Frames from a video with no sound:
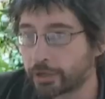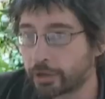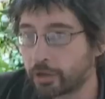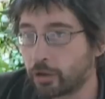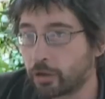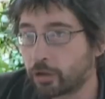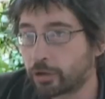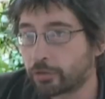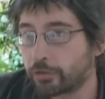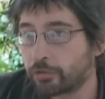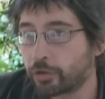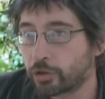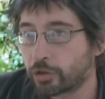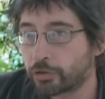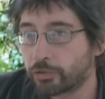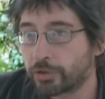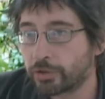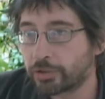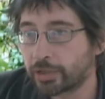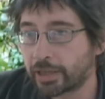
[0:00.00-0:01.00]
a lot of the
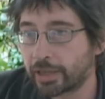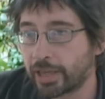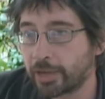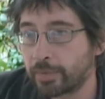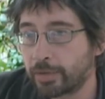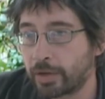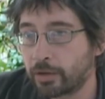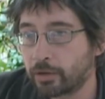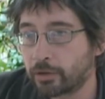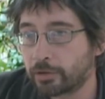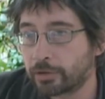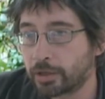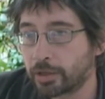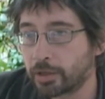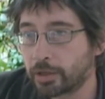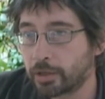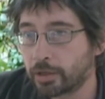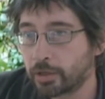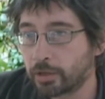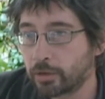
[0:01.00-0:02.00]
philosophies that came out of
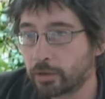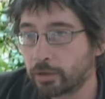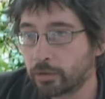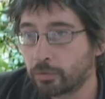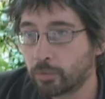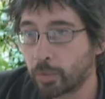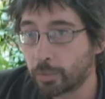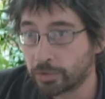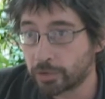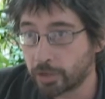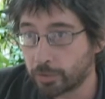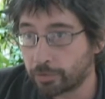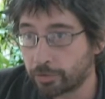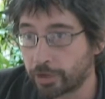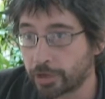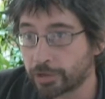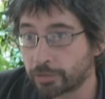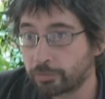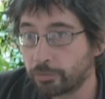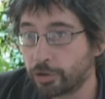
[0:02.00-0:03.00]
the women's
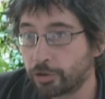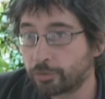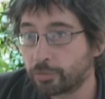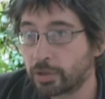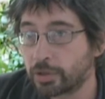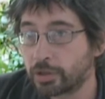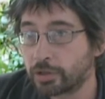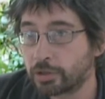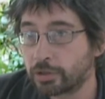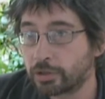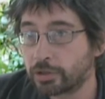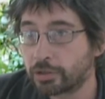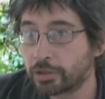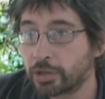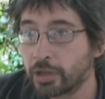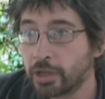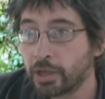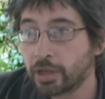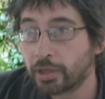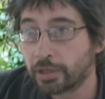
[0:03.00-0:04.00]
liberation movement,
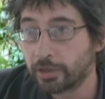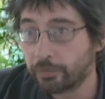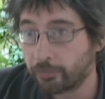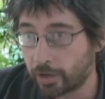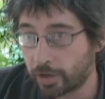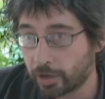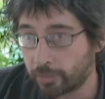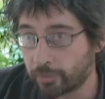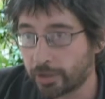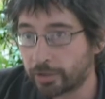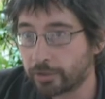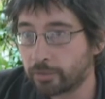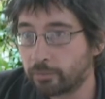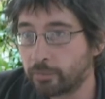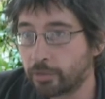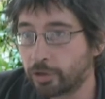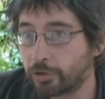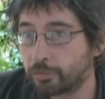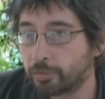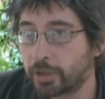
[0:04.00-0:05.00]
the environmental
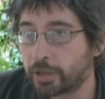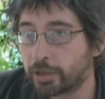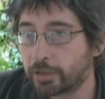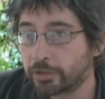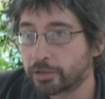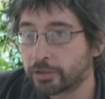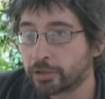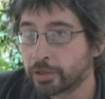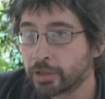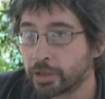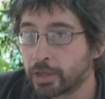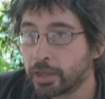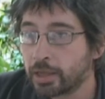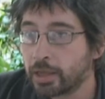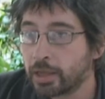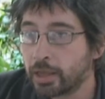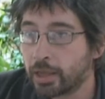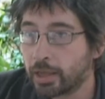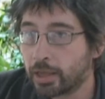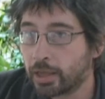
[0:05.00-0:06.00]
movement.
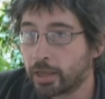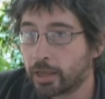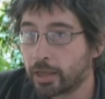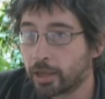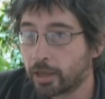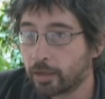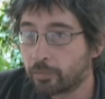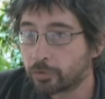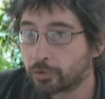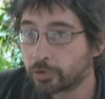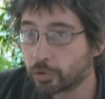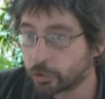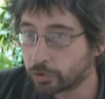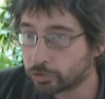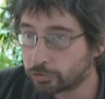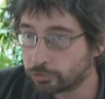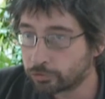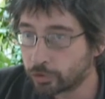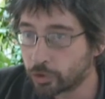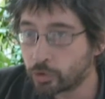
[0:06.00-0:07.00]
Um, so it's
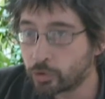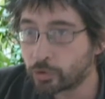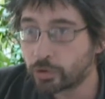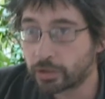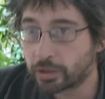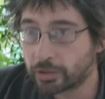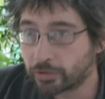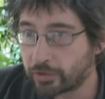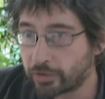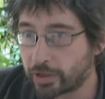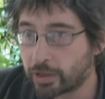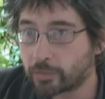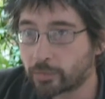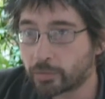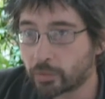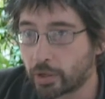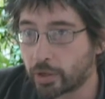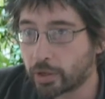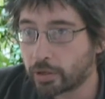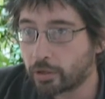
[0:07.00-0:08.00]
grown and developed
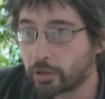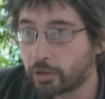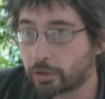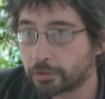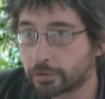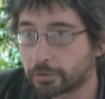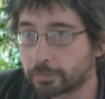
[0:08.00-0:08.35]
quite a lot.